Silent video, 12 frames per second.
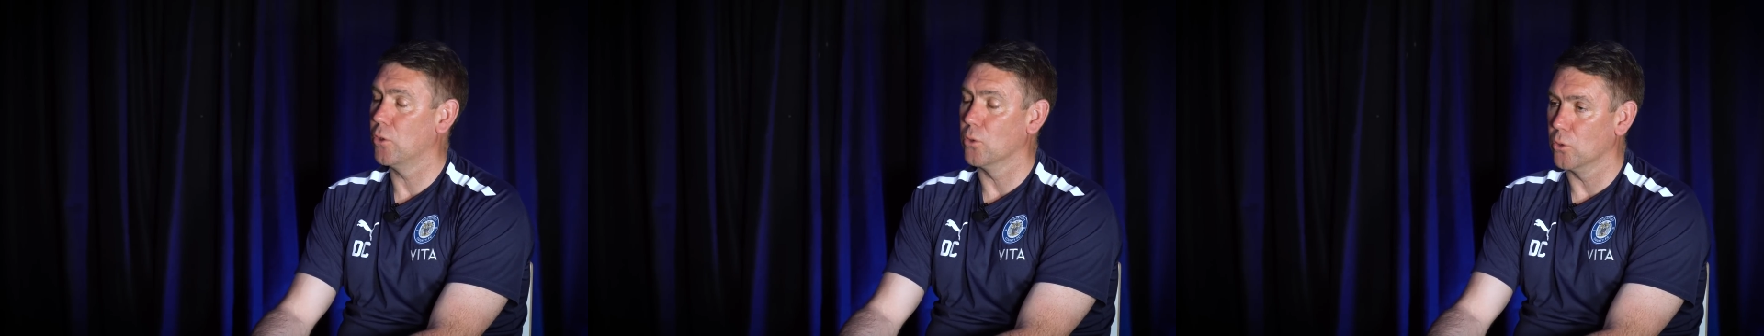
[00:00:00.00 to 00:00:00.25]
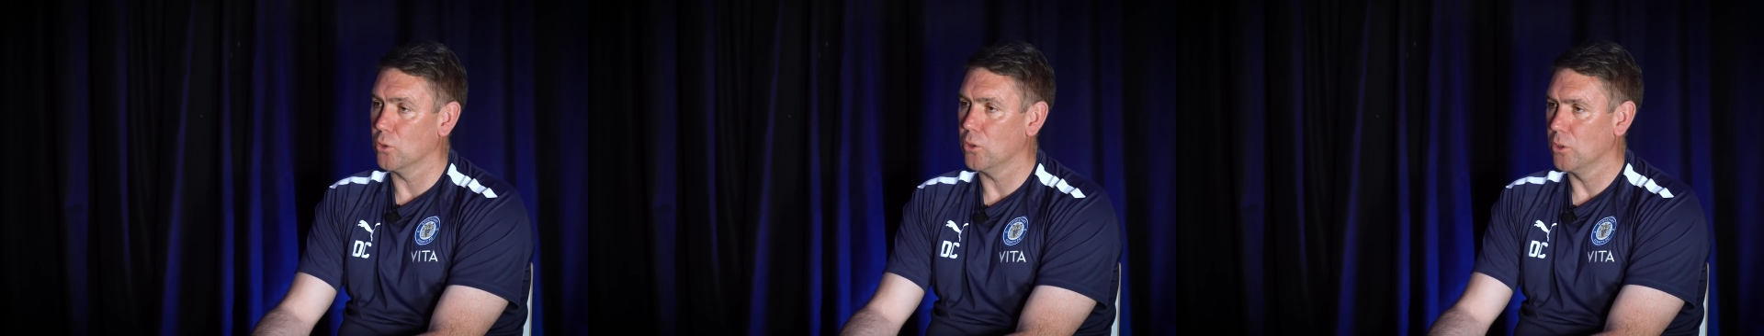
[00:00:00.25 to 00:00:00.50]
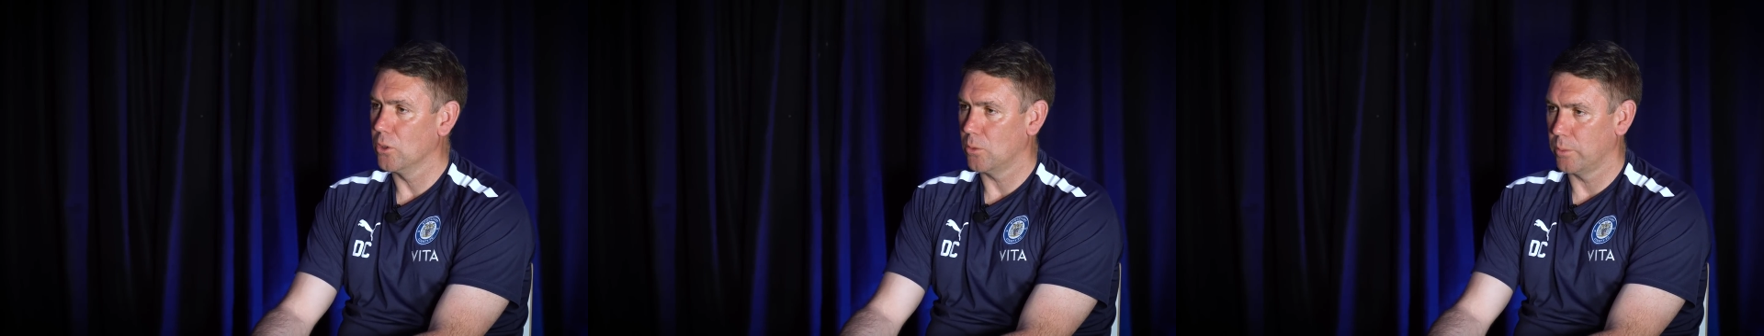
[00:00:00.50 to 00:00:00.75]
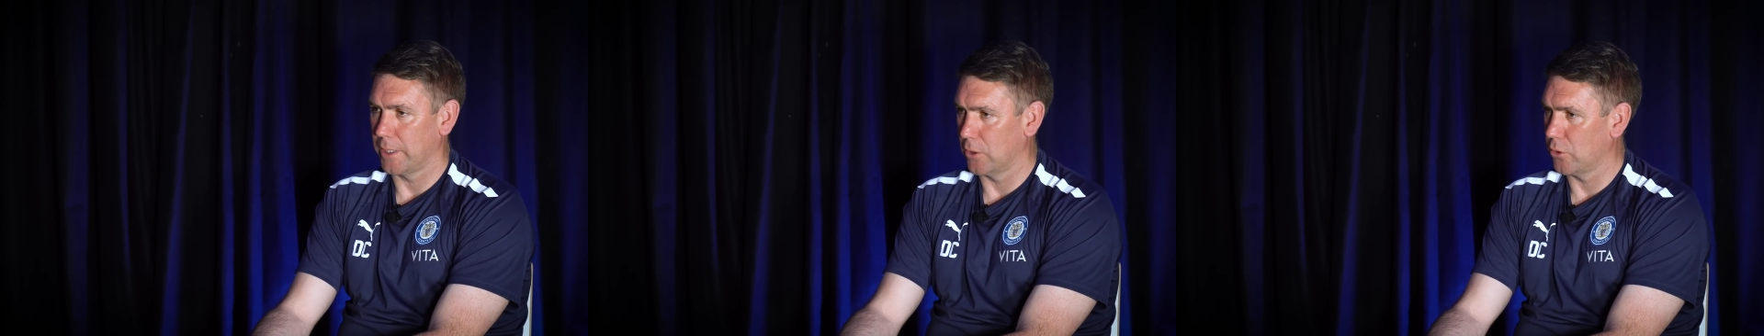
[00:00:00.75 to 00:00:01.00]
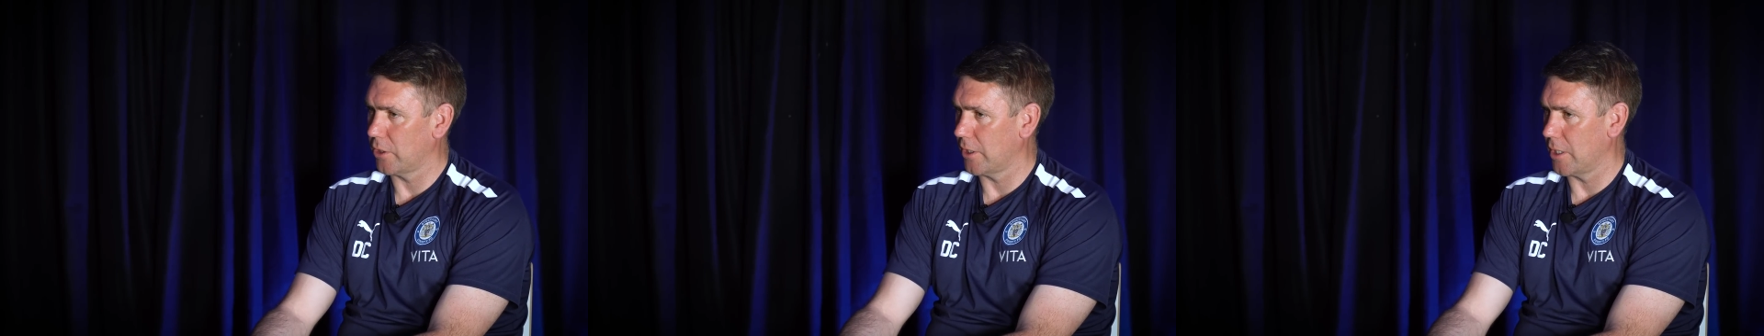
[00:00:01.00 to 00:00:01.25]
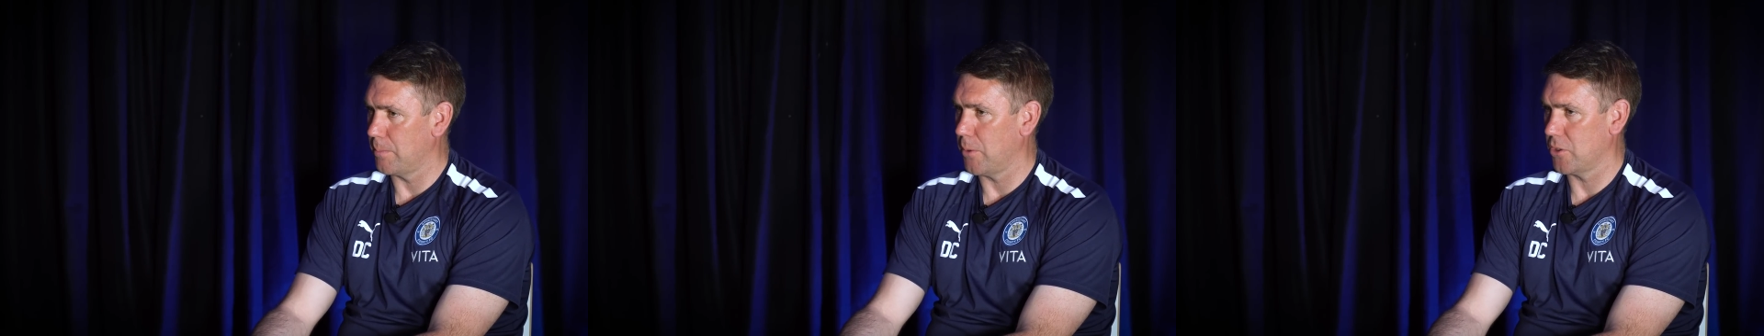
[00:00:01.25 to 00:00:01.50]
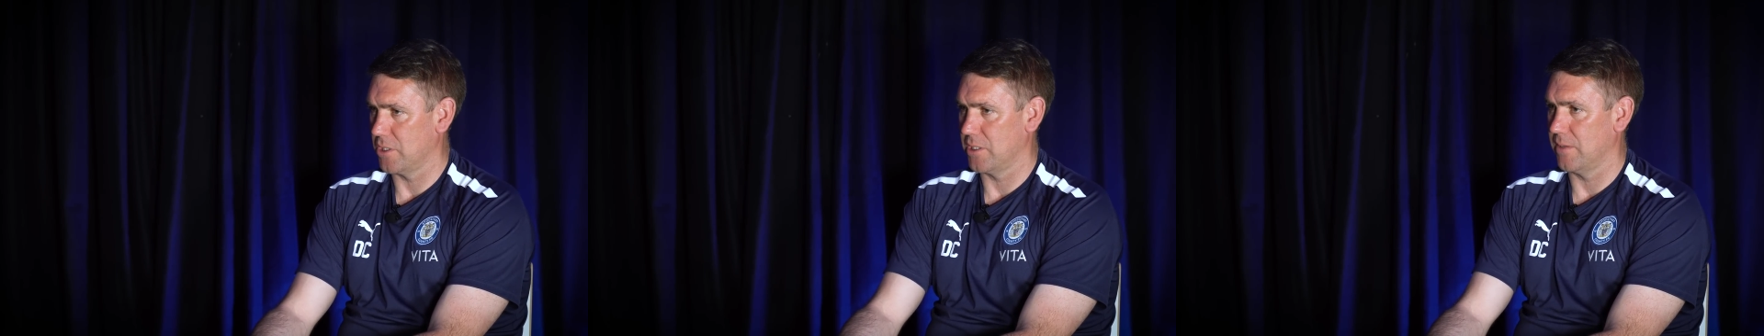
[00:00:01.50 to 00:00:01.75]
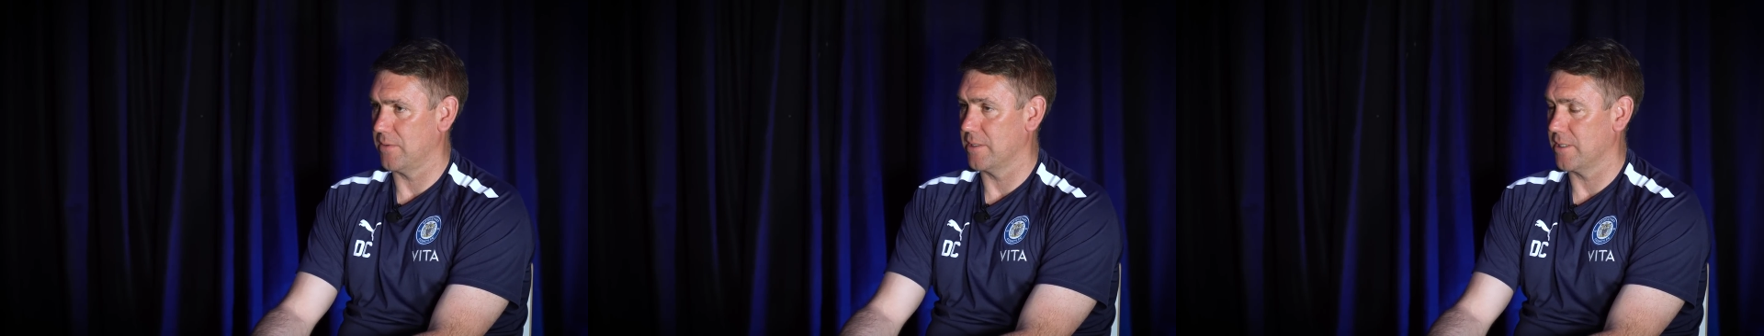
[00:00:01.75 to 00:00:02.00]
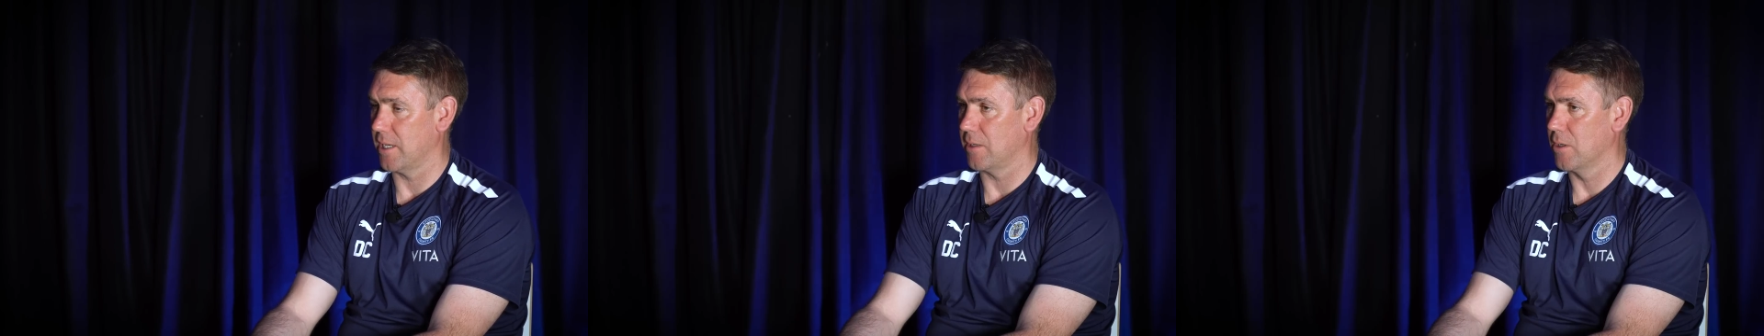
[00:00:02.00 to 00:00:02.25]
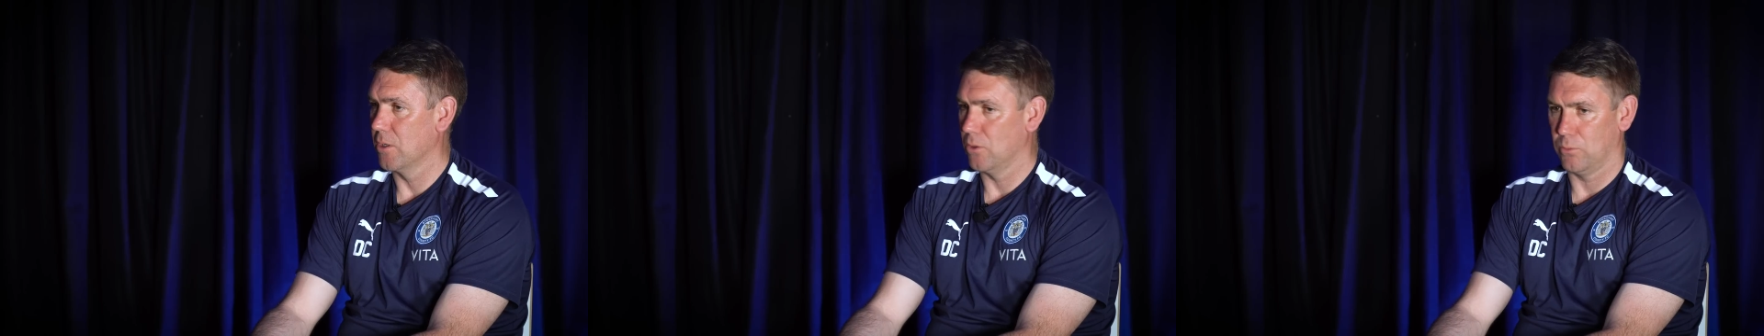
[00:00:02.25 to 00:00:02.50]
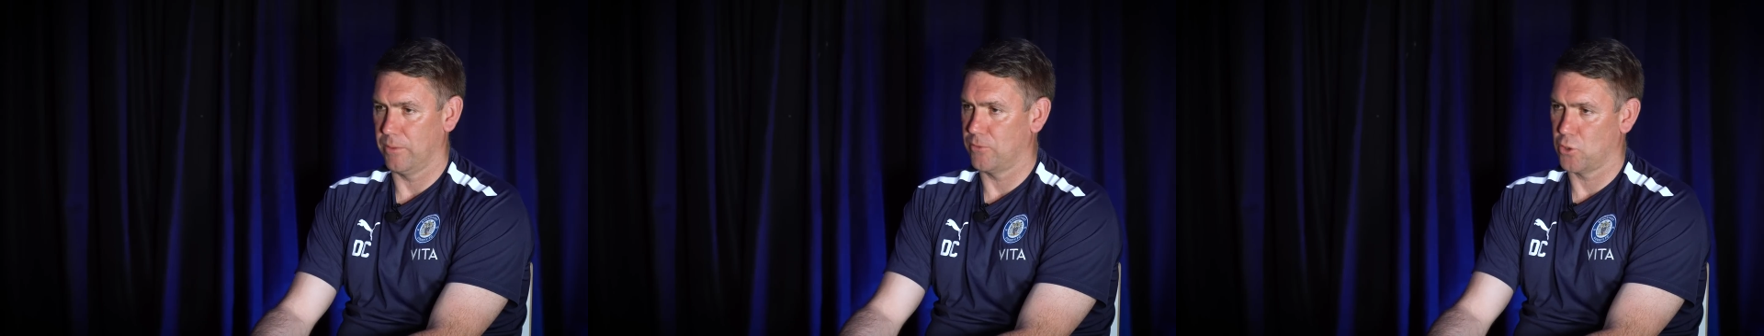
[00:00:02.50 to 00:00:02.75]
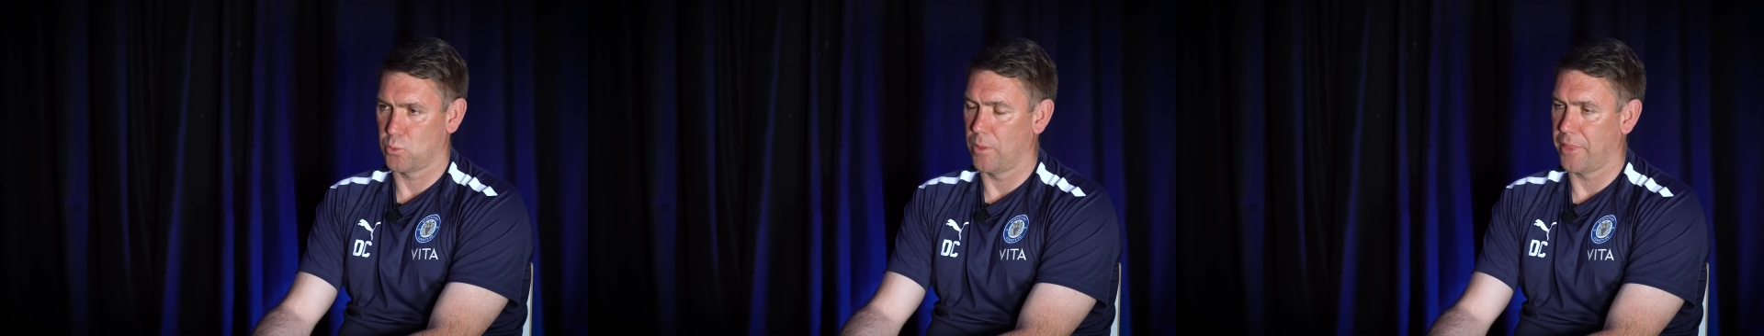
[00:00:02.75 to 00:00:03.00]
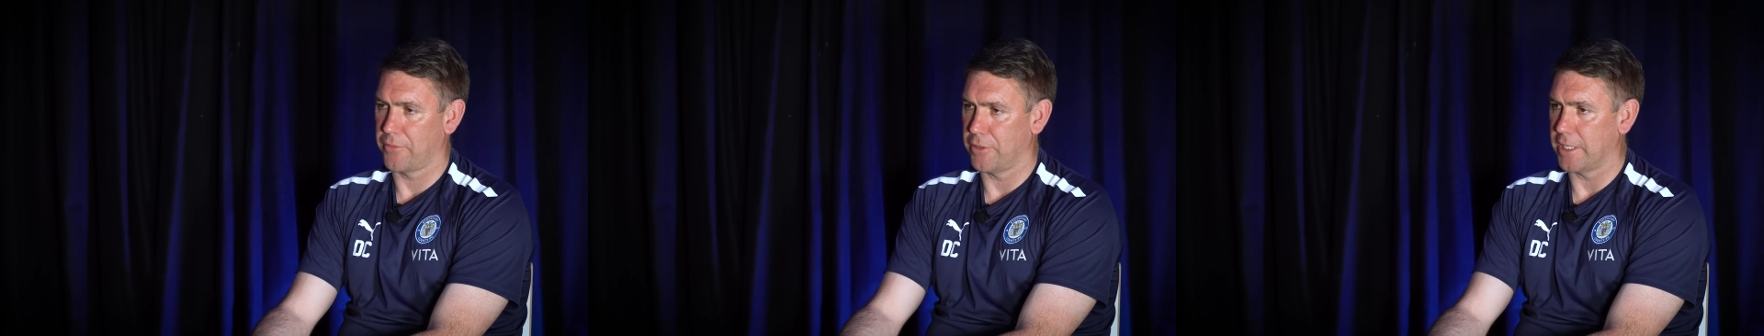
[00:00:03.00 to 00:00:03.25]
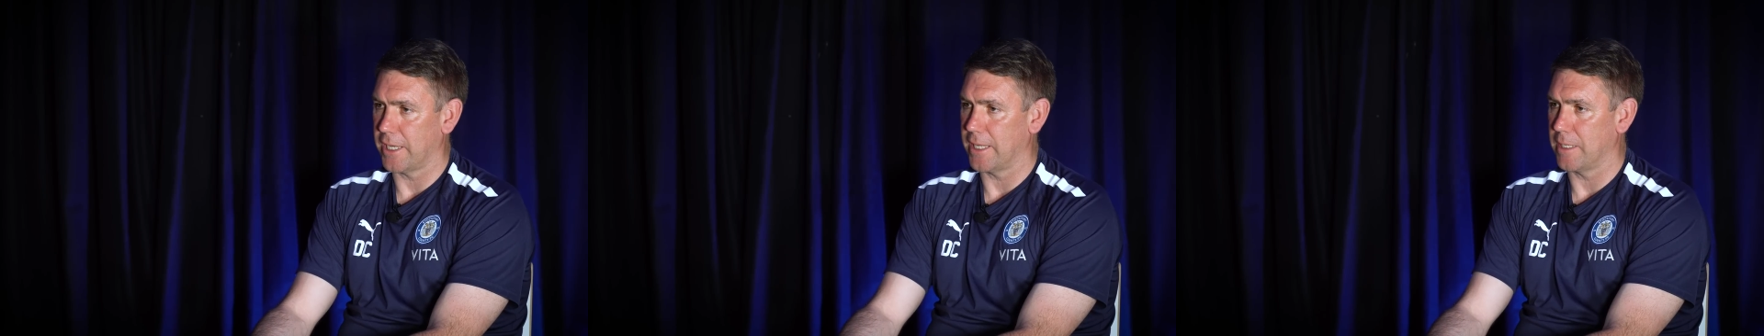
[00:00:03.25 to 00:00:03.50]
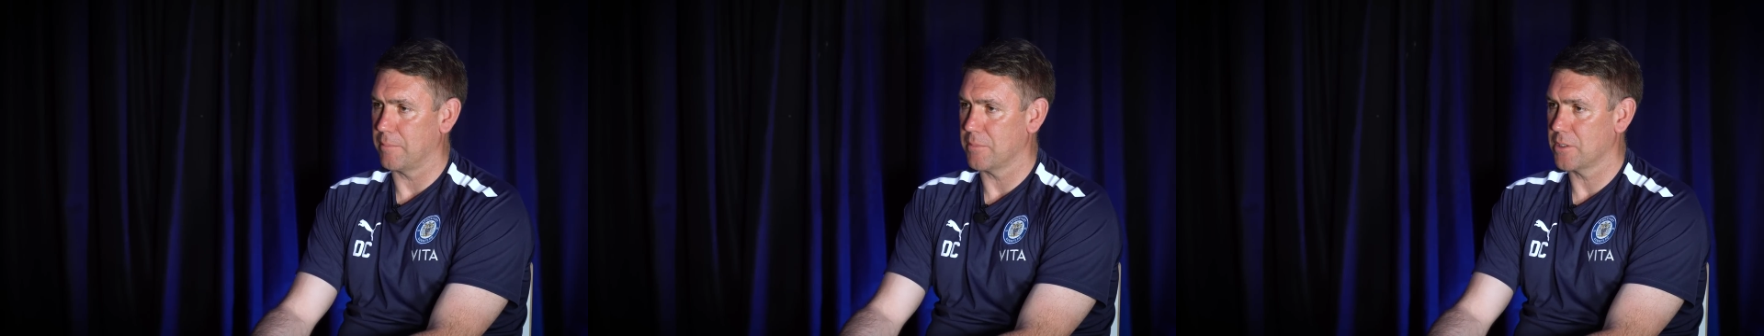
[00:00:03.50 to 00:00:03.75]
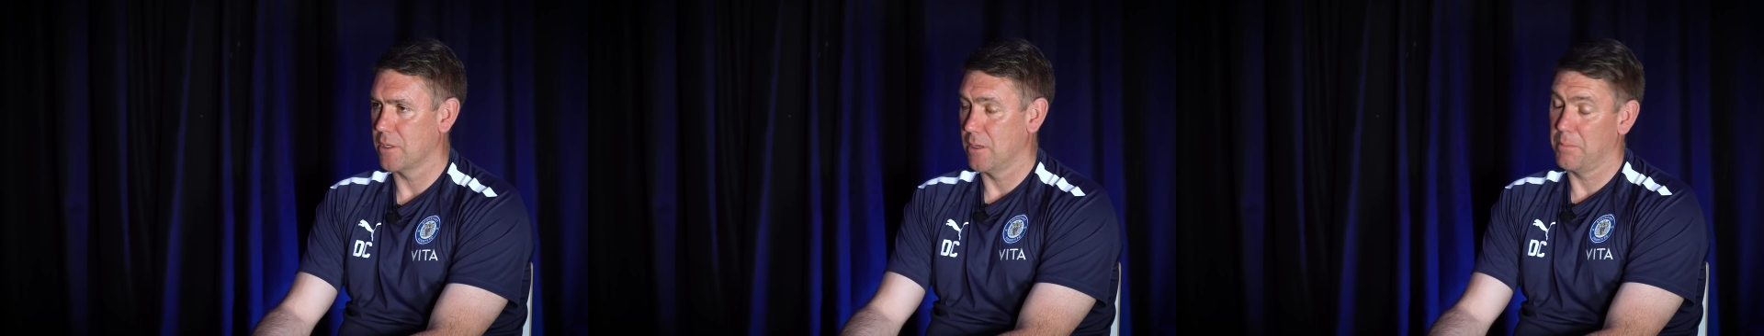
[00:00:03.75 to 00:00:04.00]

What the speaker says: or we can look at it in a positive and say we've just won 3 games,